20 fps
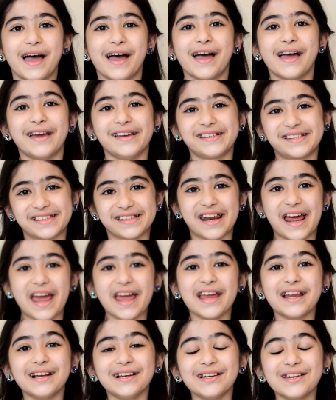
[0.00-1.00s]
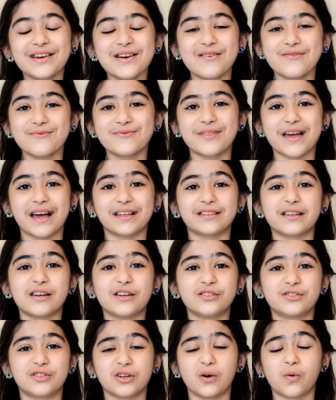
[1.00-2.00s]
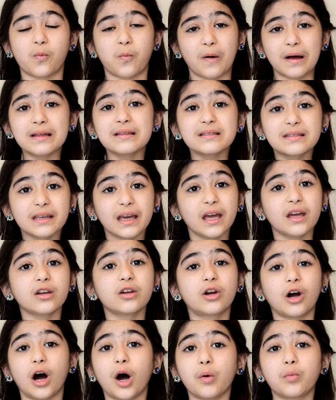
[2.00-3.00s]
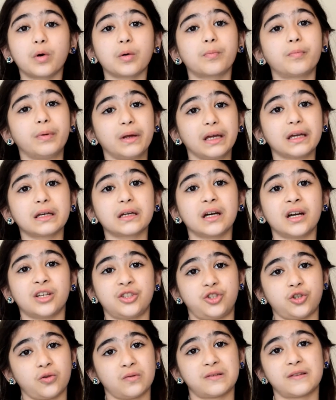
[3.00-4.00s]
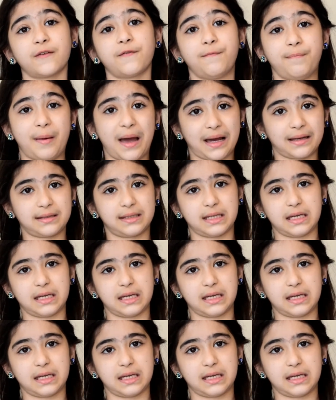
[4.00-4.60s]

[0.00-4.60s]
Uh, Israel knew that uh, one day God would bring uh, Joseph back to